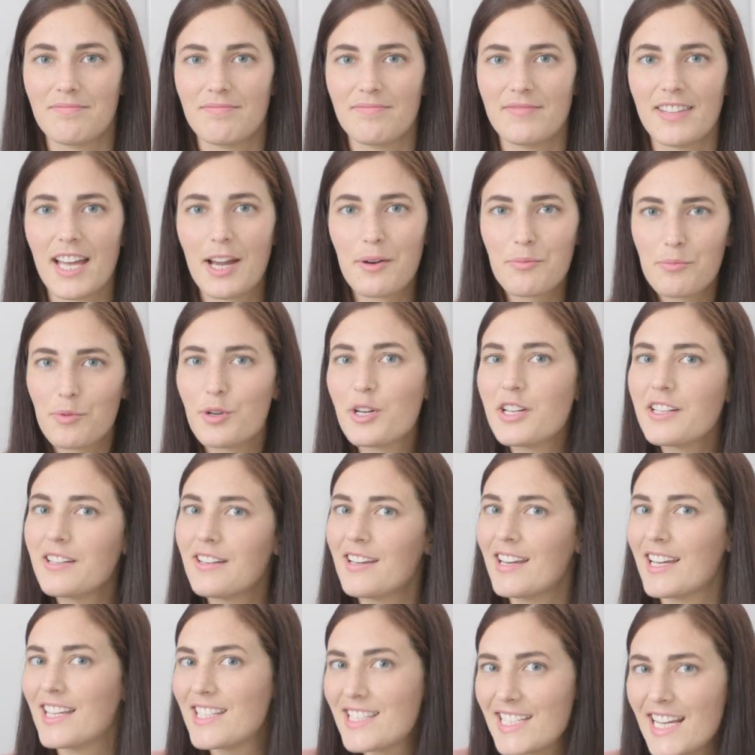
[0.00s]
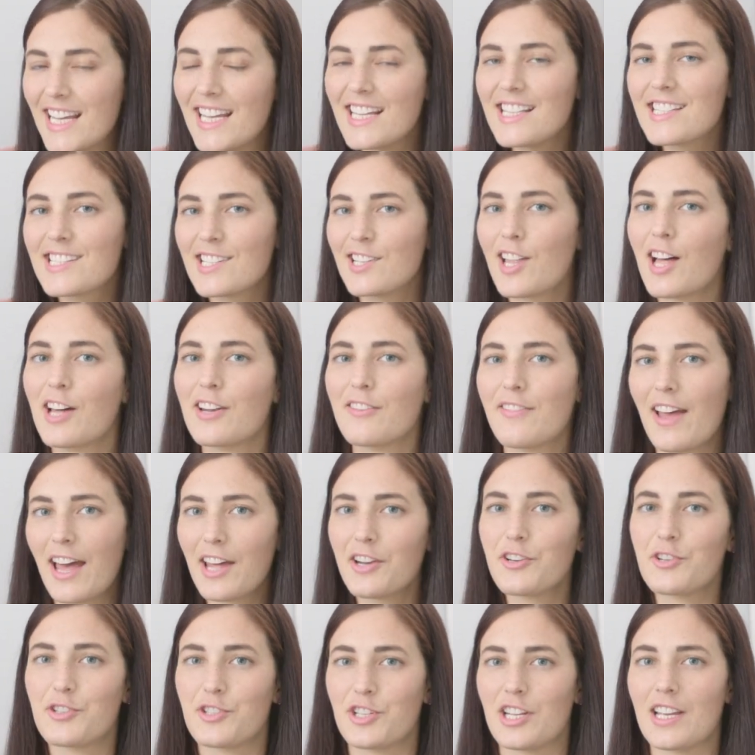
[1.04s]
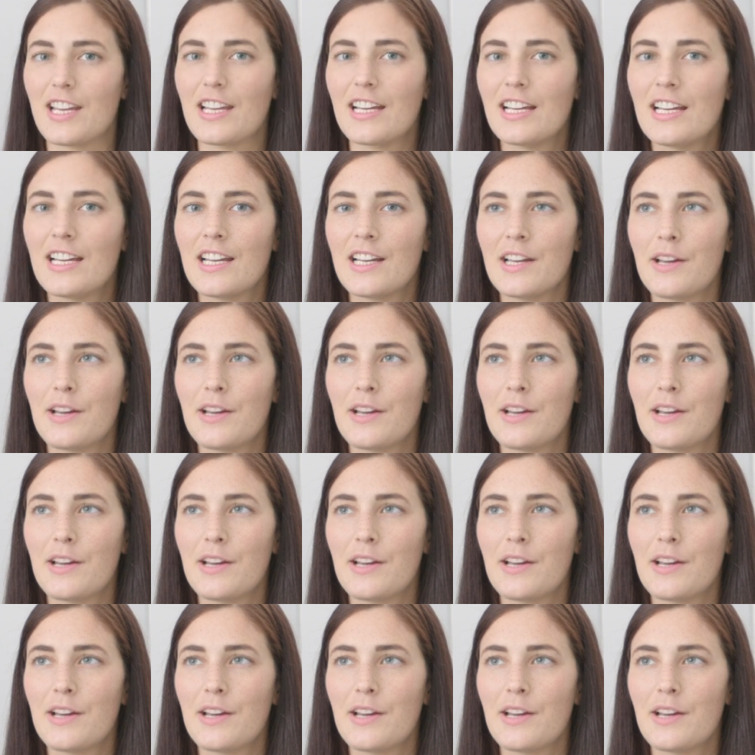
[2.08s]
That wood contains a lot of energy.